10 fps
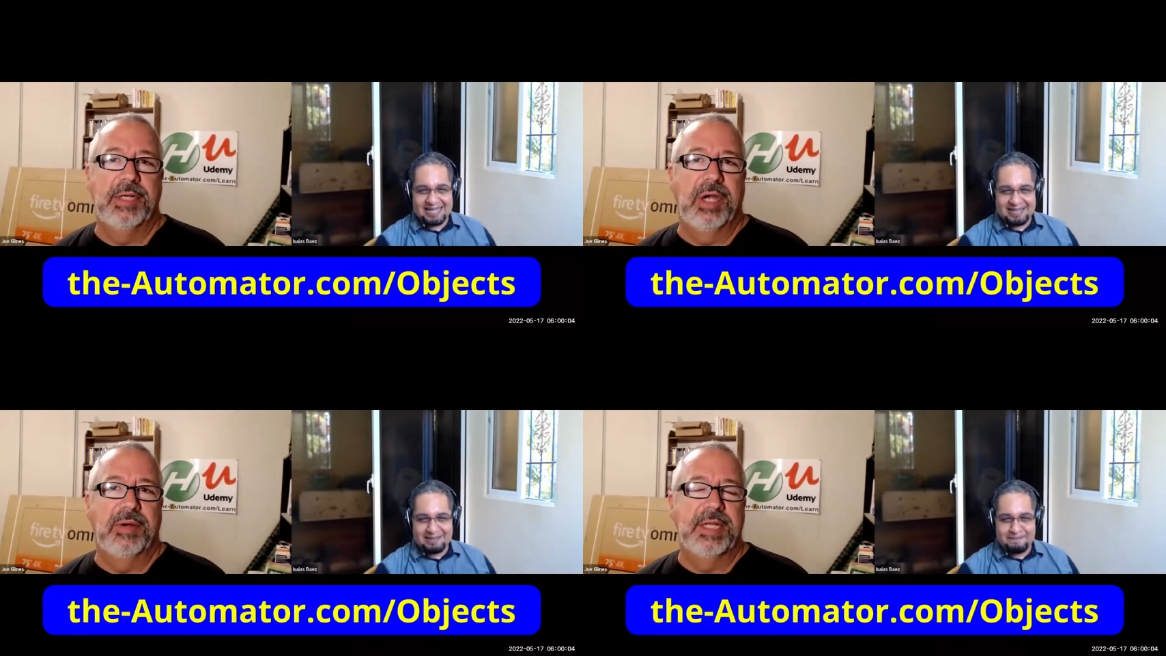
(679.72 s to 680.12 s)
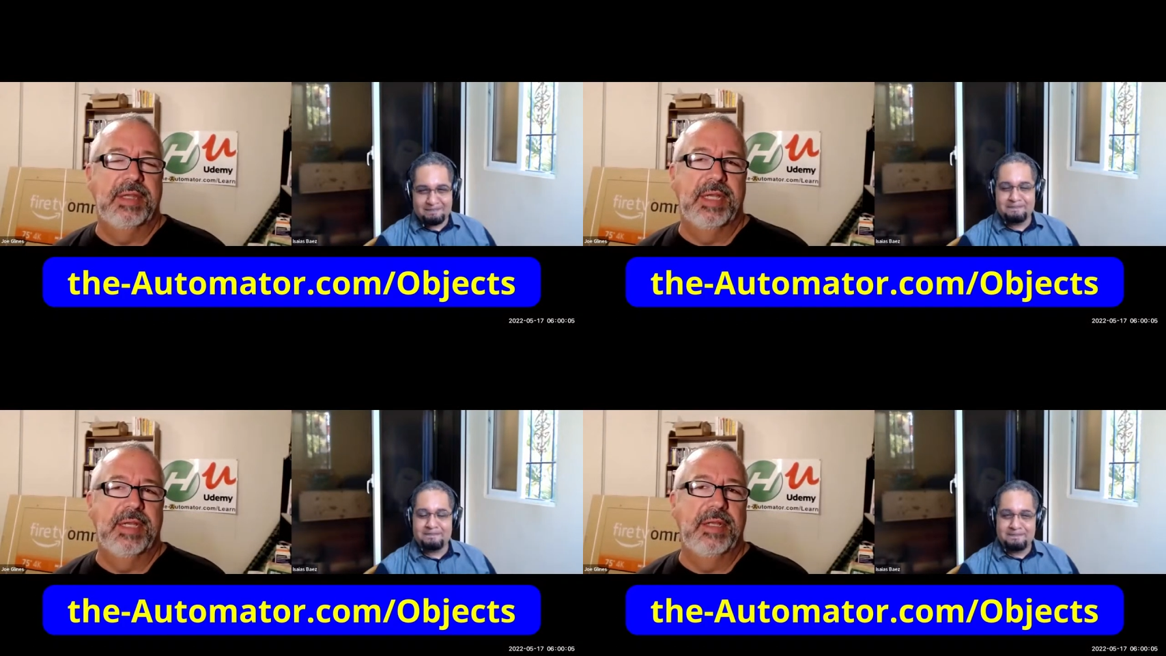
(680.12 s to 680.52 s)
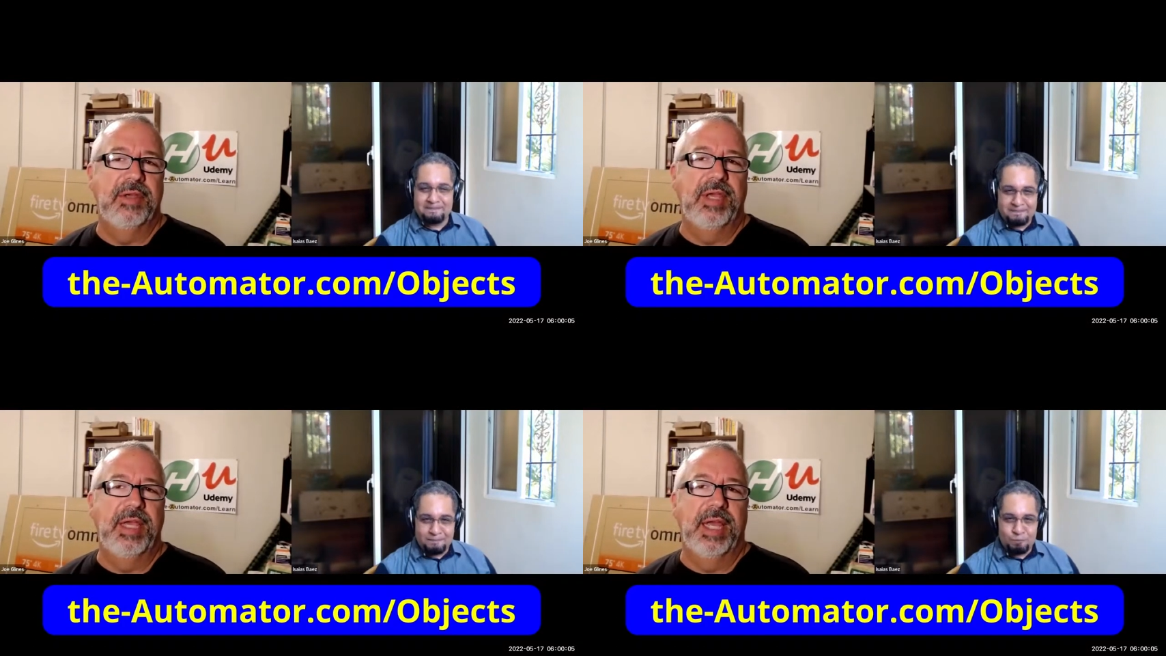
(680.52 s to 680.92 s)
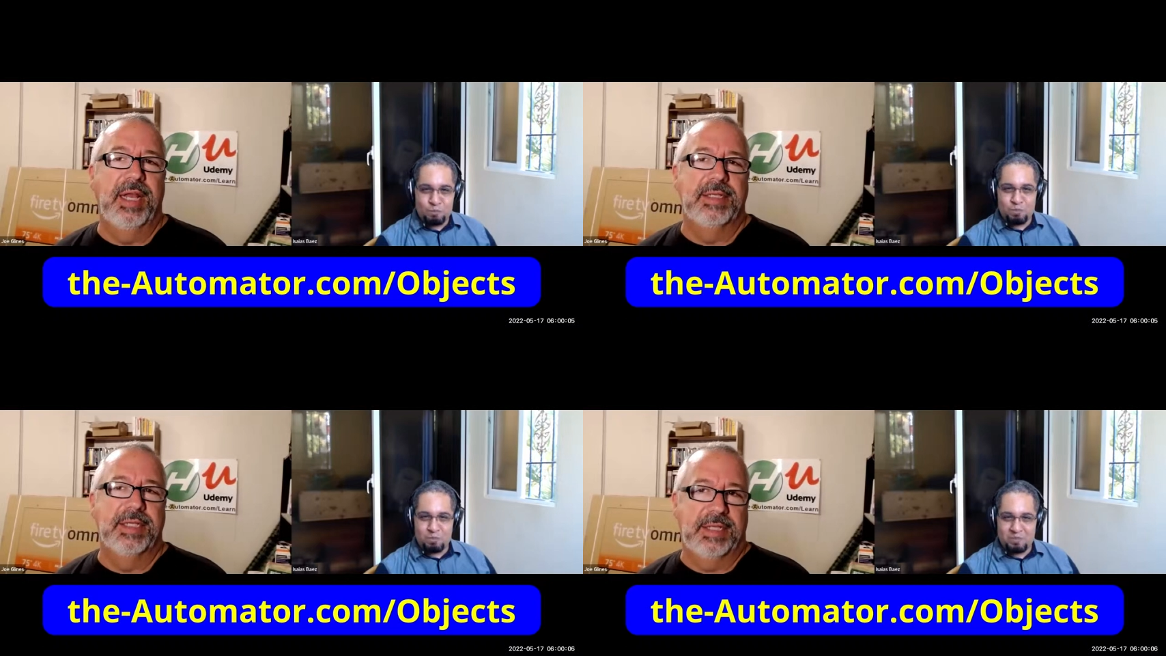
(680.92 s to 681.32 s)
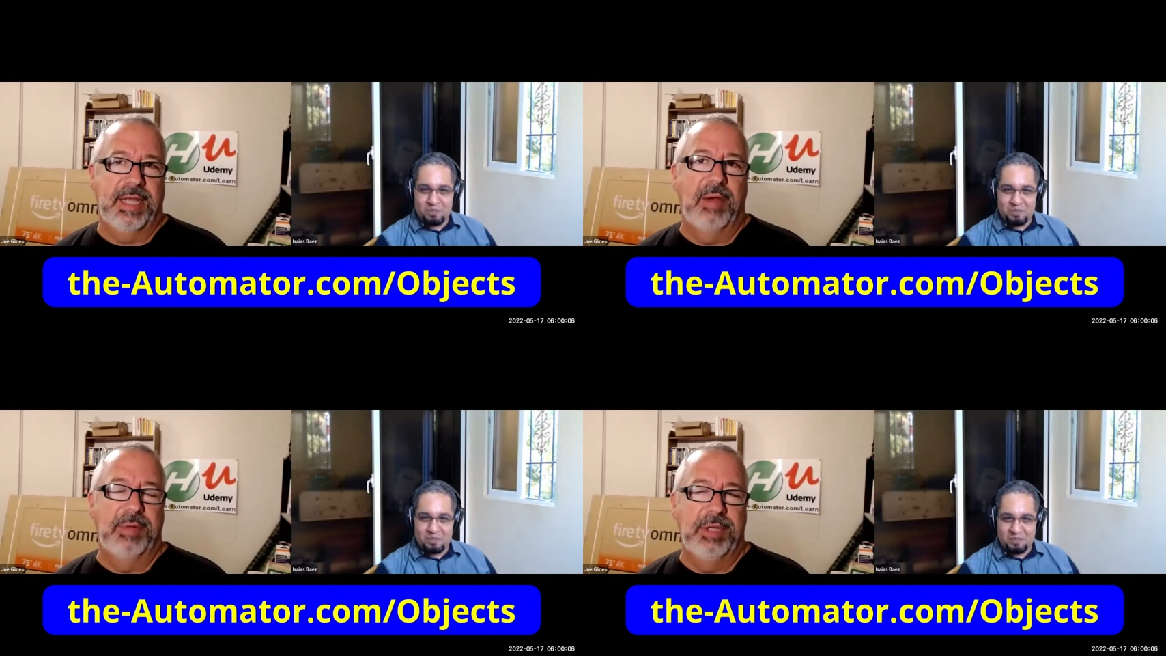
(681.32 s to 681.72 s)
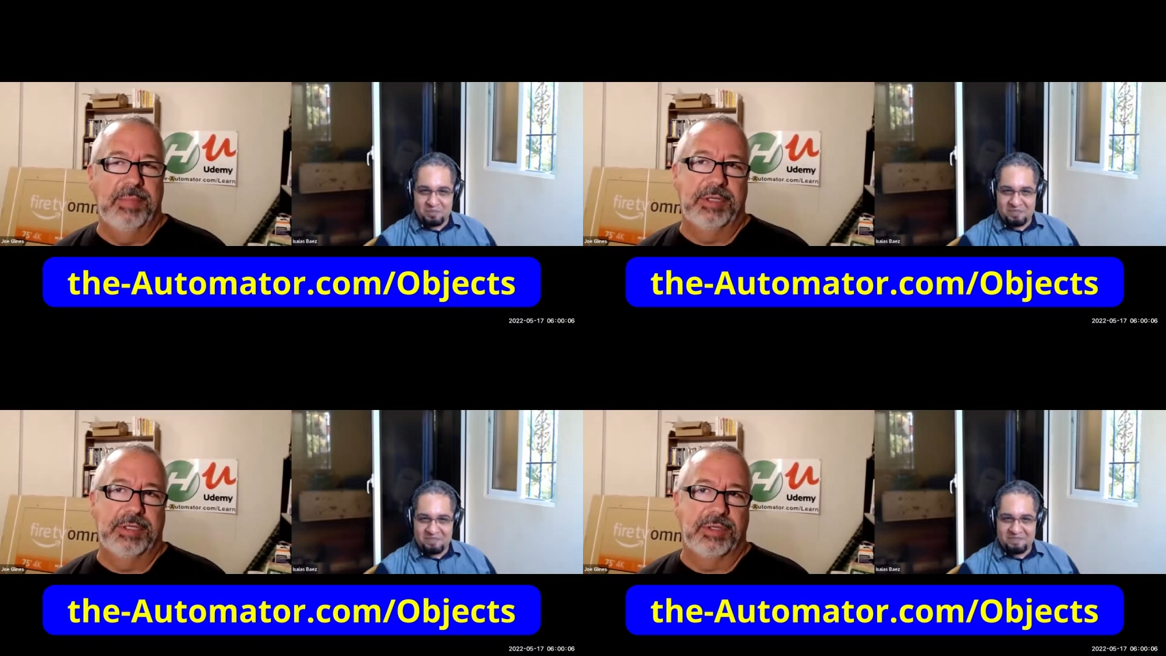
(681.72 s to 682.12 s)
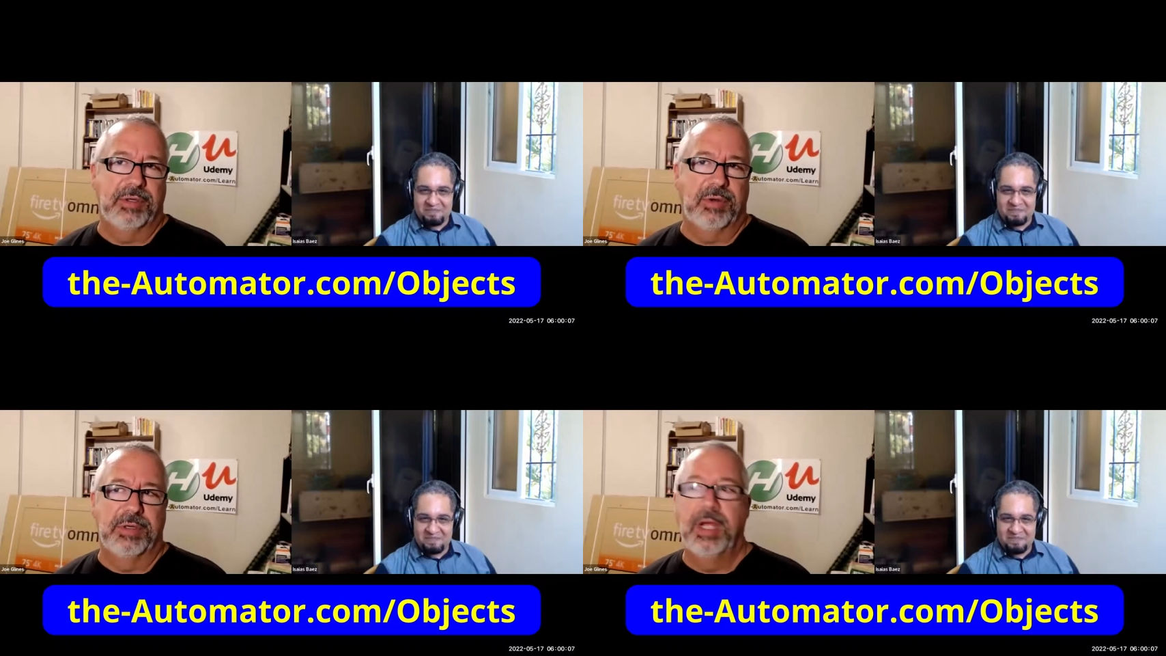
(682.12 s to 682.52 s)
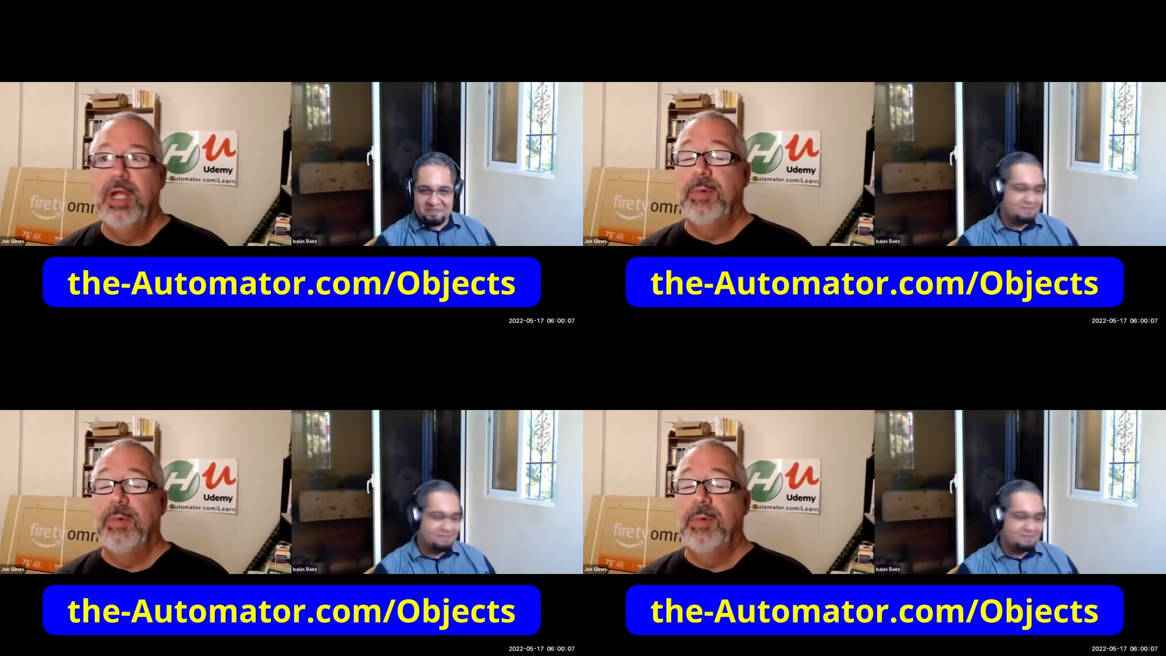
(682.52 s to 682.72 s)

Speaker 1: we're showing, then you can get a discount when you purchase the course.